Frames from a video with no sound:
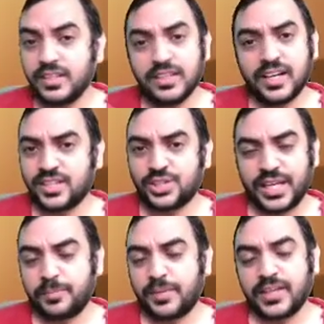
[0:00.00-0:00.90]
at a
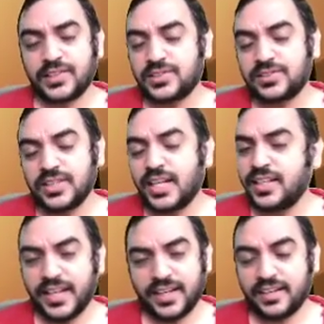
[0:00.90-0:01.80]
strike price at a
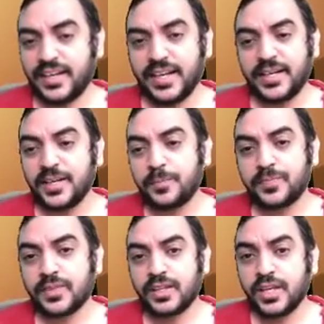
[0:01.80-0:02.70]
later date.
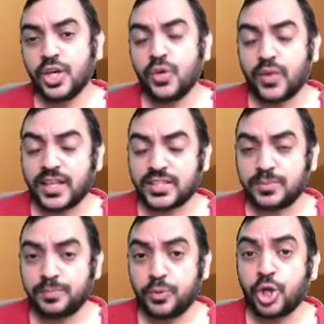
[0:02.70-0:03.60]
Whereas
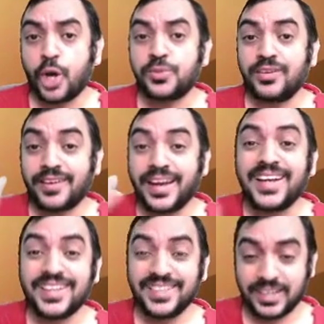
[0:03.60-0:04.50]
put option
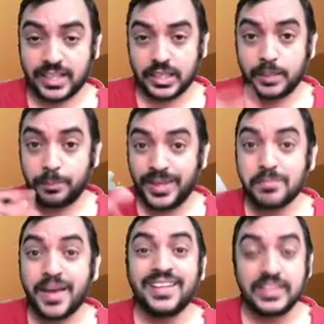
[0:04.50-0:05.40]
writer P
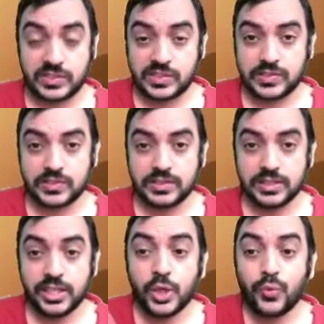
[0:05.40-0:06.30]
minus
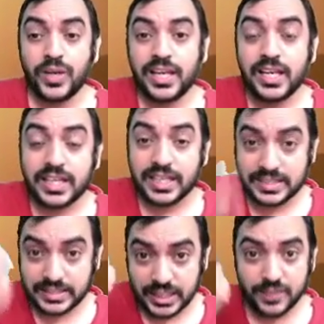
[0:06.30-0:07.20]
will
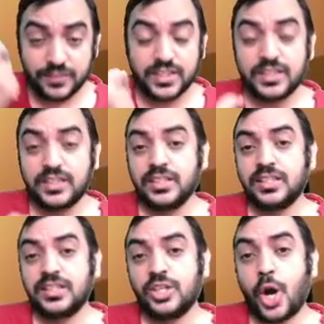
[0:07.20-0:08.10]
receive the
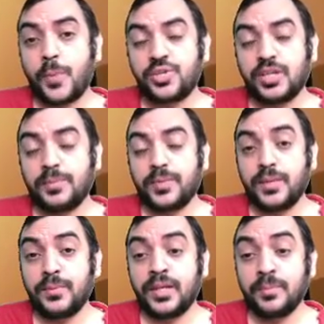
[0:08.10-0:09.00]
option
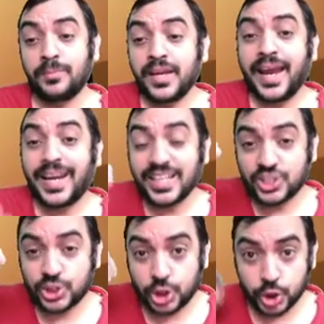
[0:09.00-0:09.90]
premium and
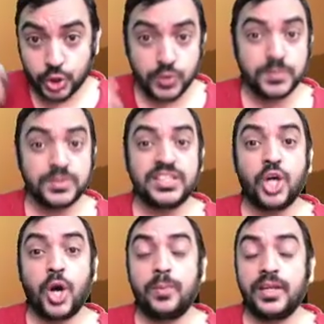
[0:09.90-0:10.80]
assumes the
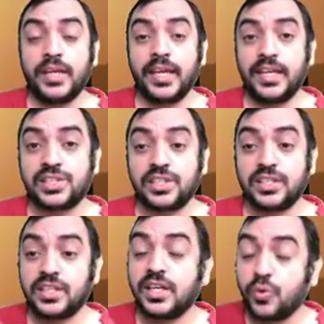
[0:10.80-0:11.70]

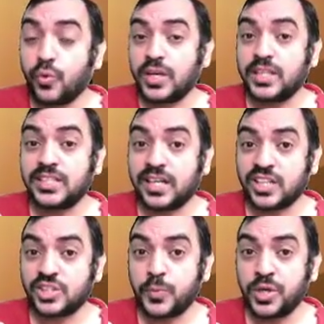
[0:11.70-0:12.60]
obligation. What is the
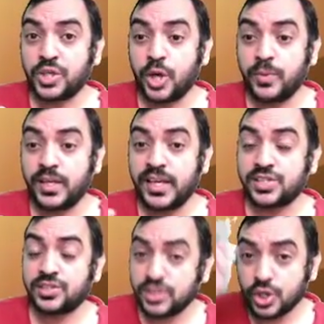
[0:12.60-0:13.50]
corresponding
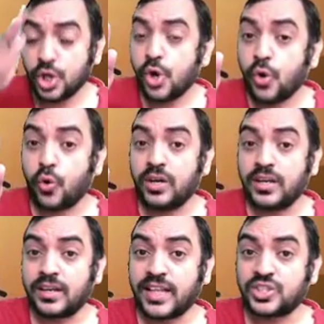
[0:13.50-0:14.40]
obligation?
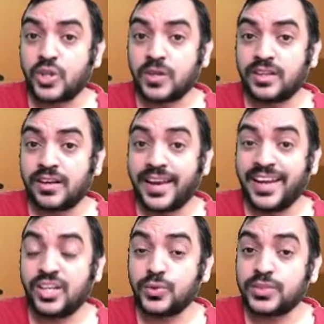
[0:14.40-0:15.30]
Holder has got the
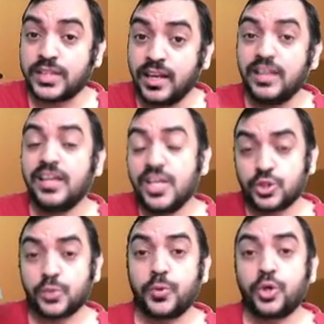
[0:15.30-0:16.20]
right to sell.
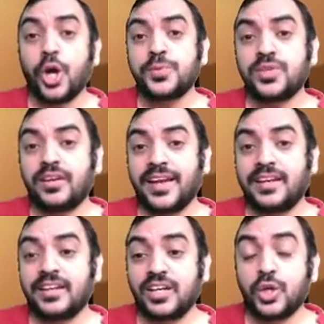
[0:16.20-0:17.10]
So put option
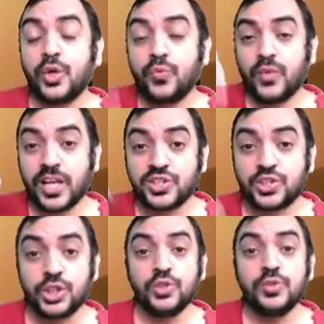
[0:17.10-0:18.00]
writer will
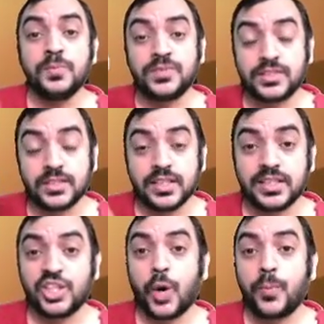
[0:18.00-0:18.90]
assumes
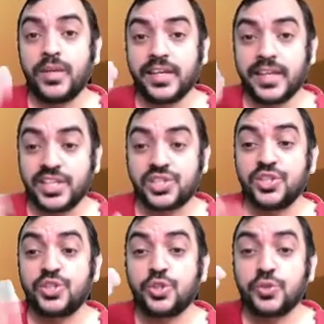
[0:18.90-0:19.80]
the
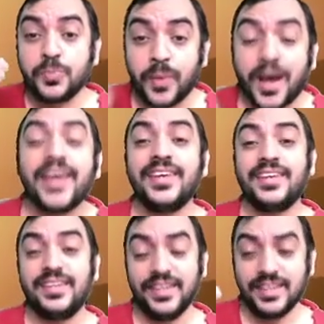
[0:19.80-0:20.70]
obligation to
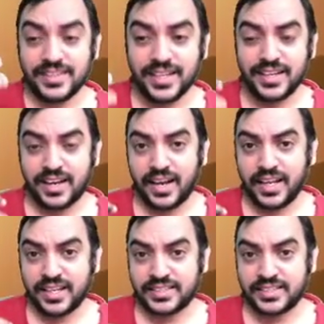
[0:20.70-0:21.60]
buy the
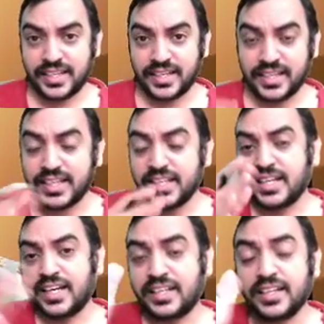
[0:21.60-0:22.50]
underlying asset
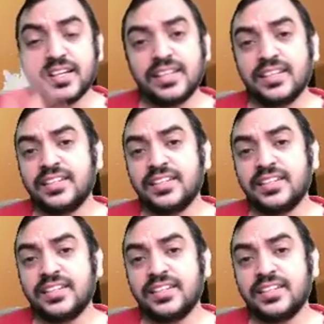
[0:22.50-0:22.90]
at a